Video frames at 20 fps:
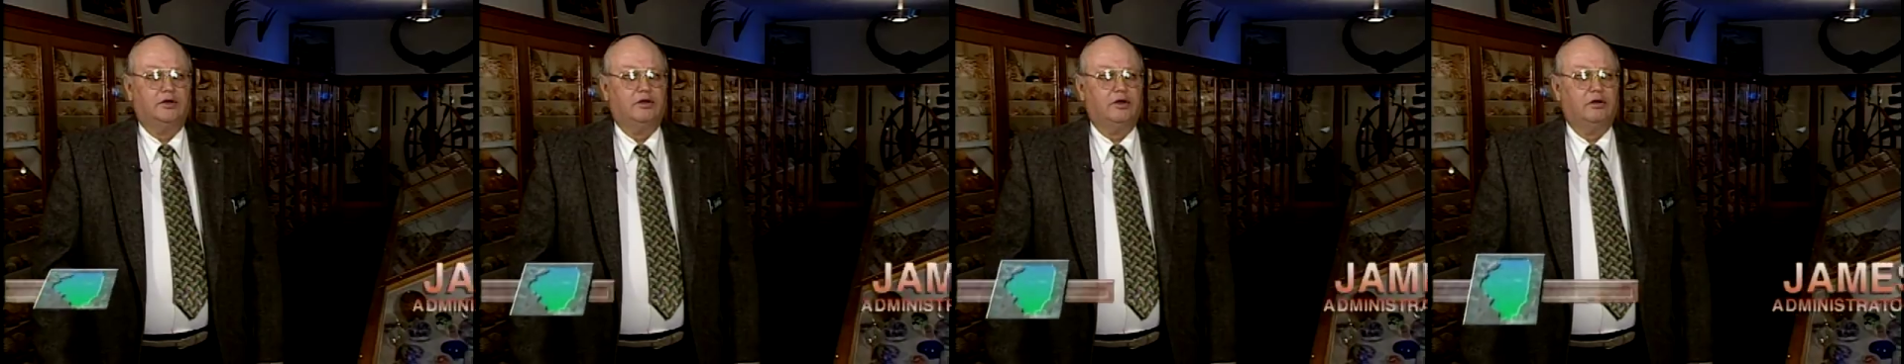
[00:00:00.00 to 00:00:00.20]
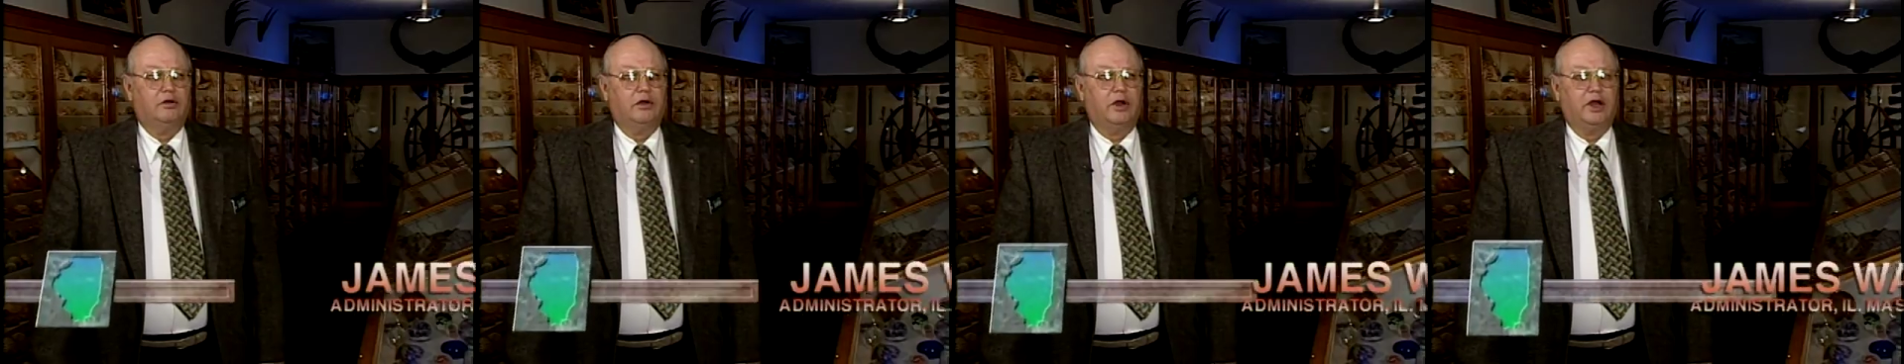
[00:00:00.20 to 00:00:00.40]

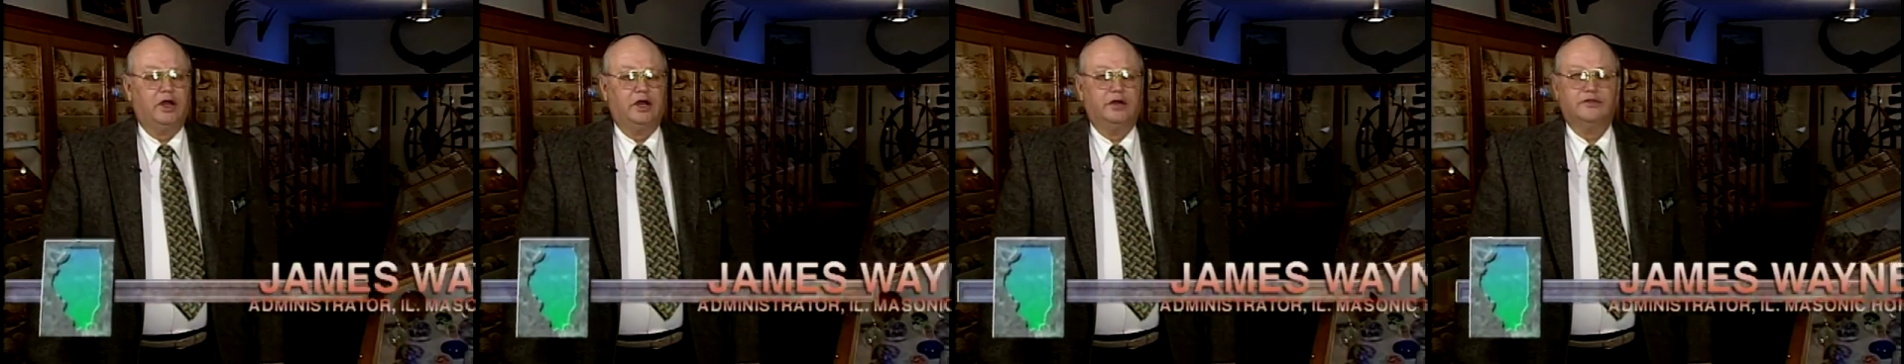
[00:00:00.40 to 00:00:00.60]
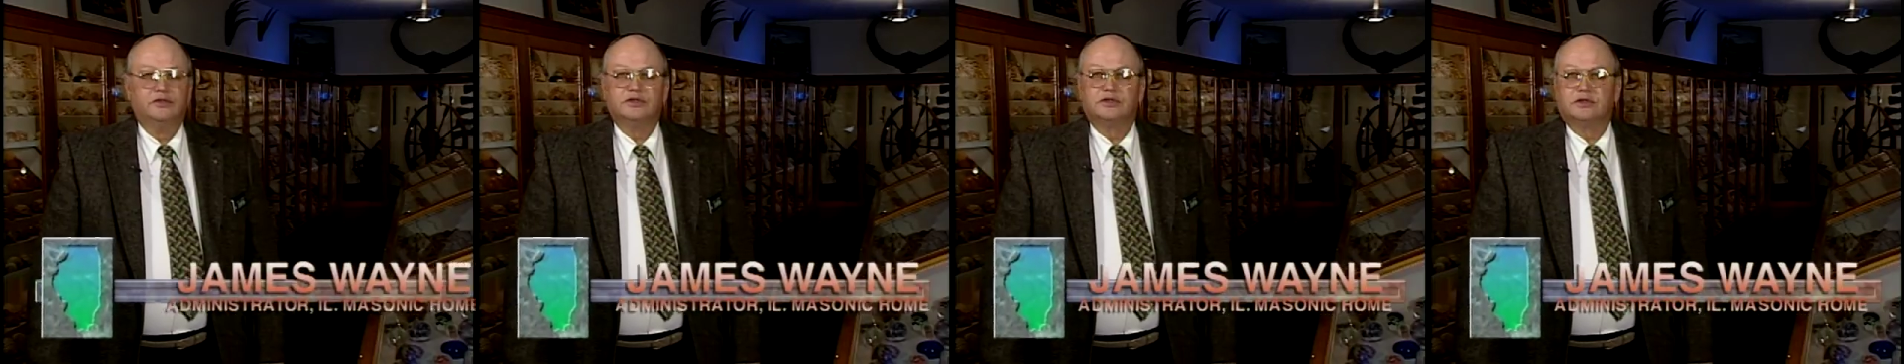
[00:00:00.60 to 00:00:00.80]

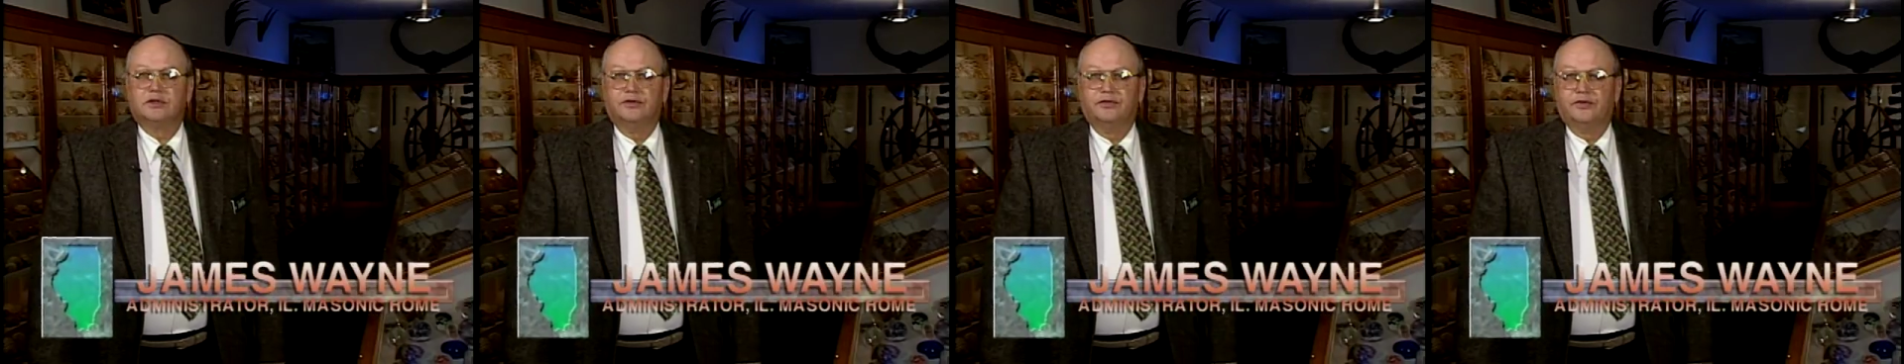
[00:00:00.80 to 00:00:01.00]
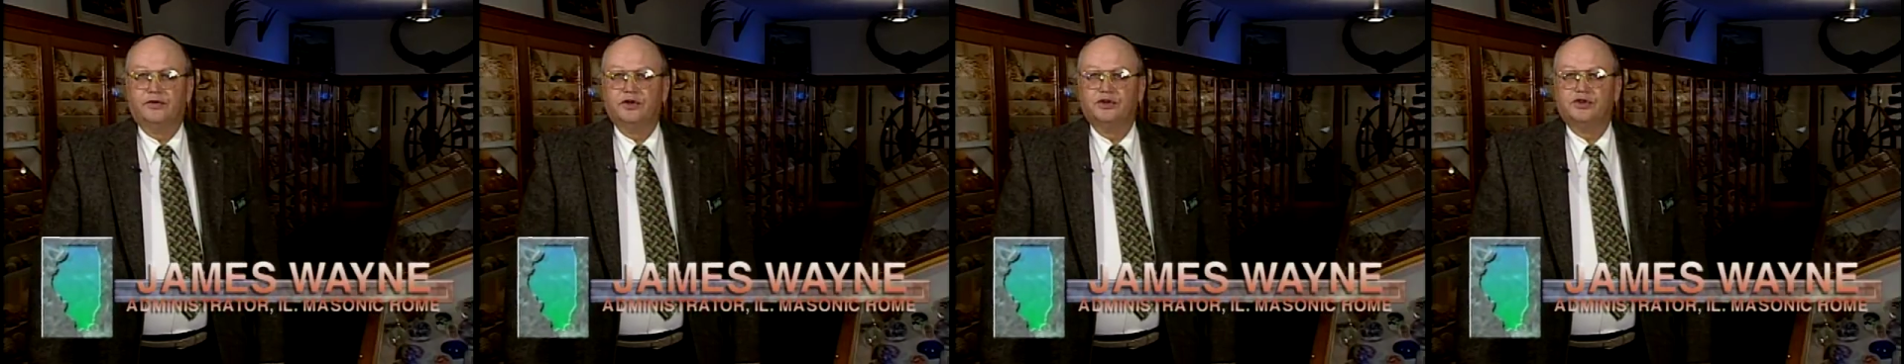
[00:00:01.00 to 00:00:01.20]
donate a
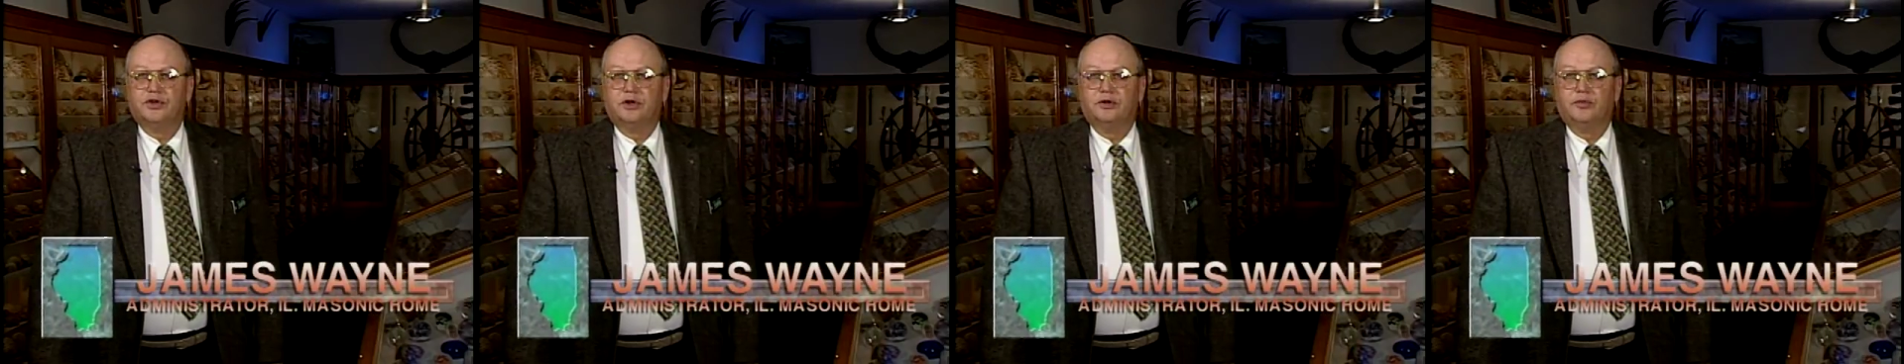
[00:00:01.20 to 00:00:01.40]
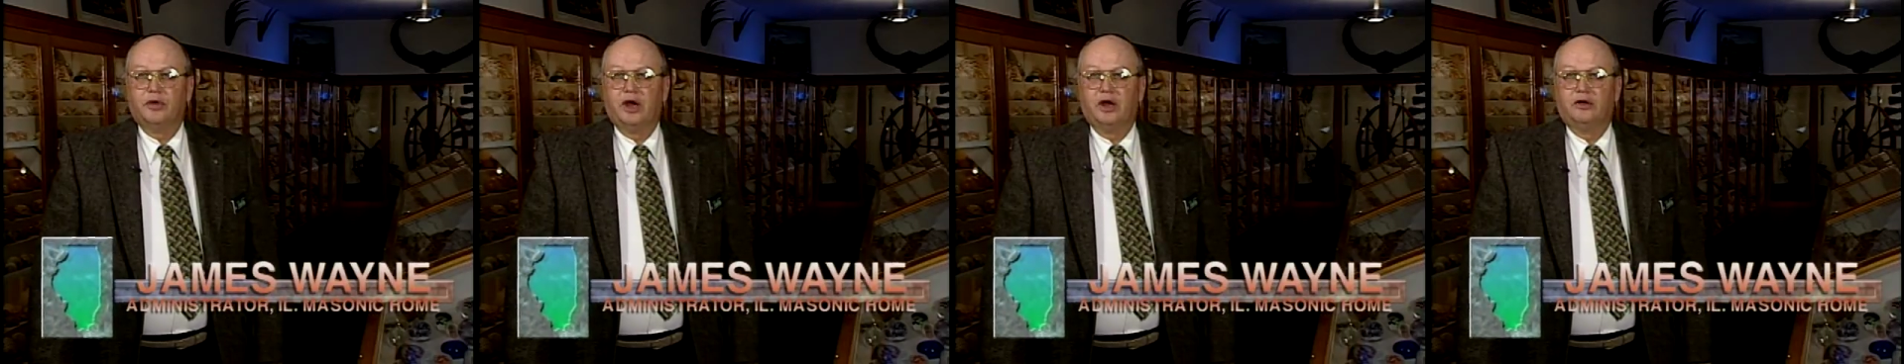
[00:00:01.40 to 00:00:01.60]

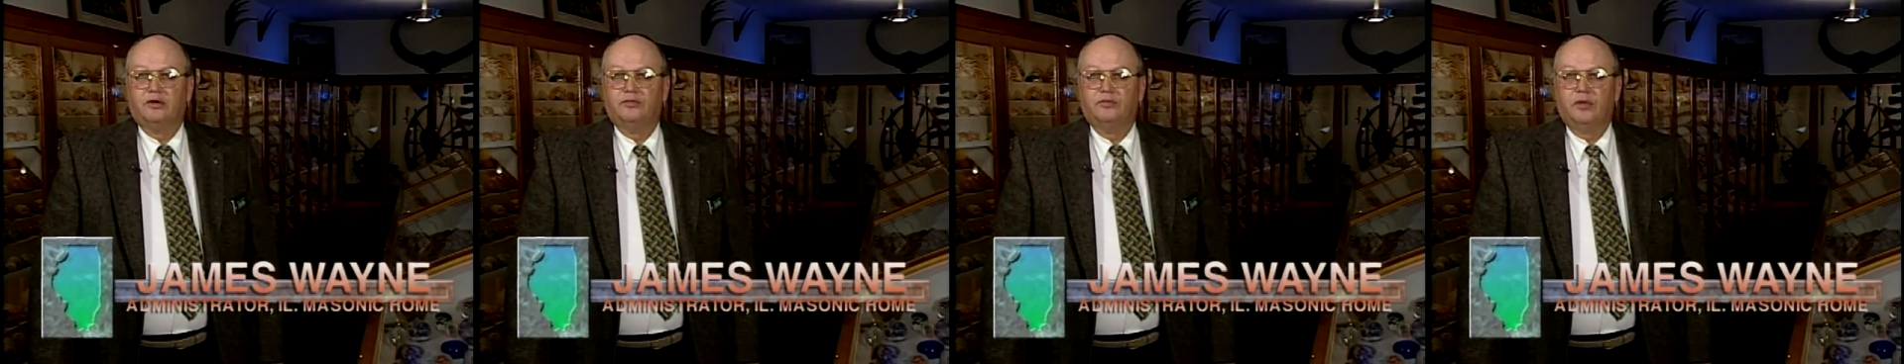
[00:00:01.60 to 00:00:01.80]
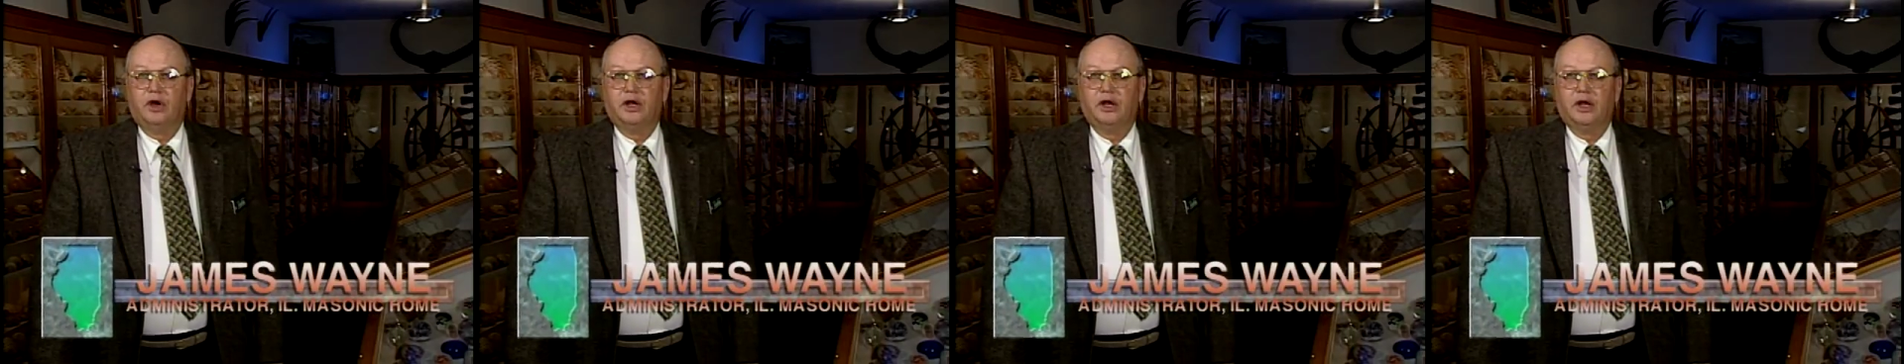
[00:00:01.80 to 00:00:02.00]
sufficient amount
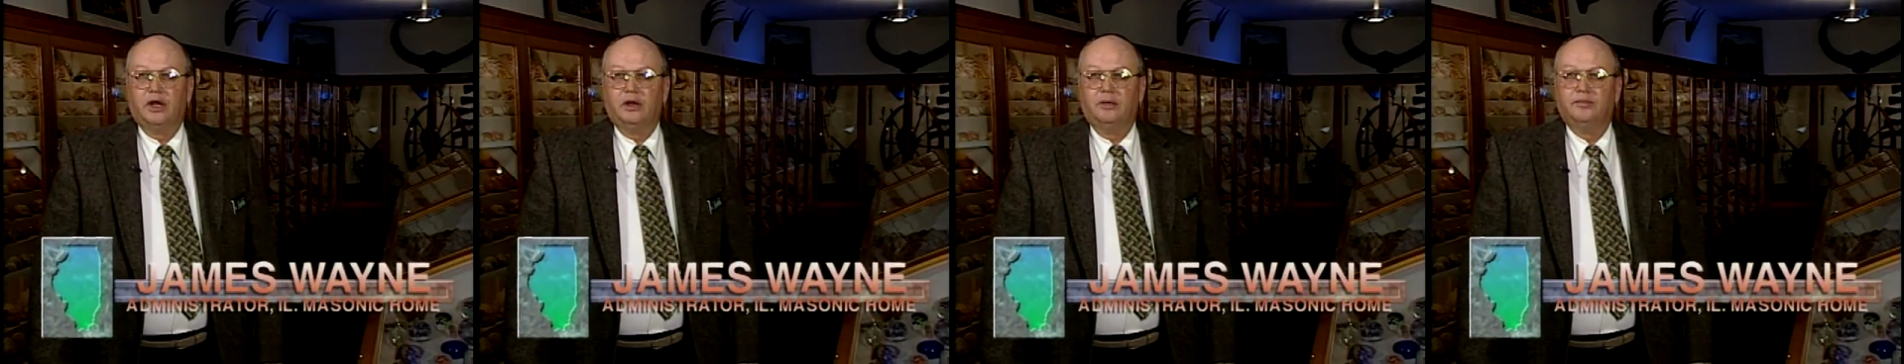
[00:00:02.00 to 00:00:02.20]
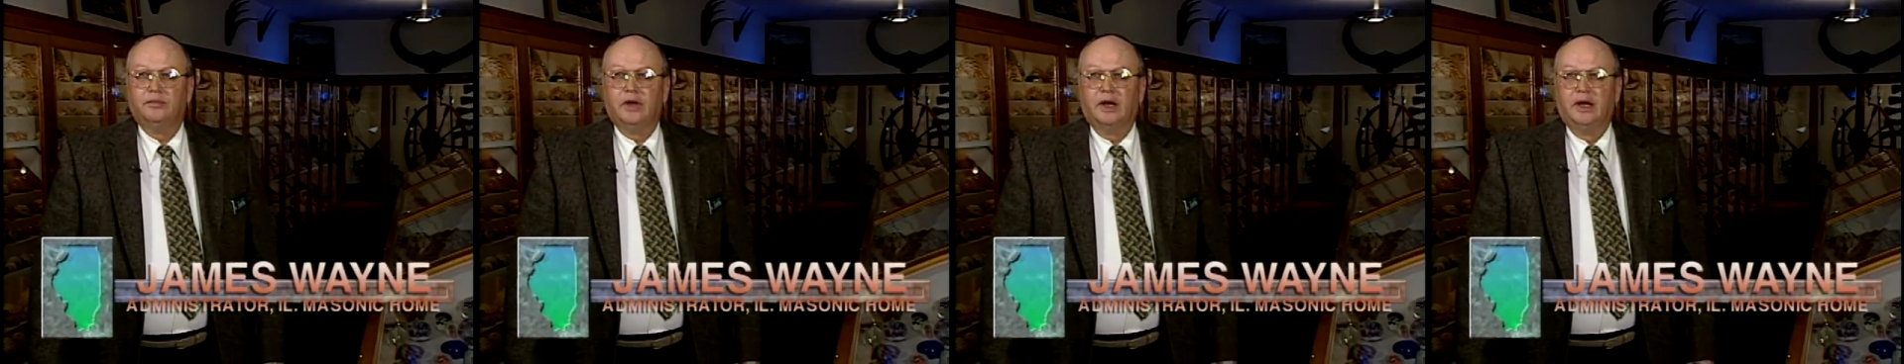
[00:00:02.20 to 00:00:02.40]
of
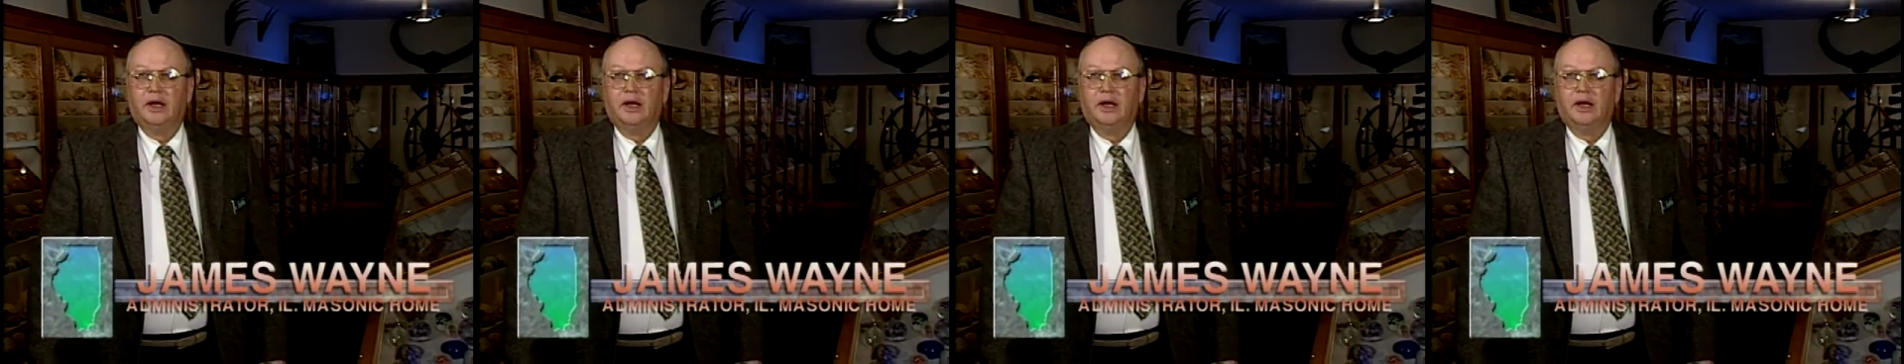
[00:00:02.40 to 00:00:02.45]
money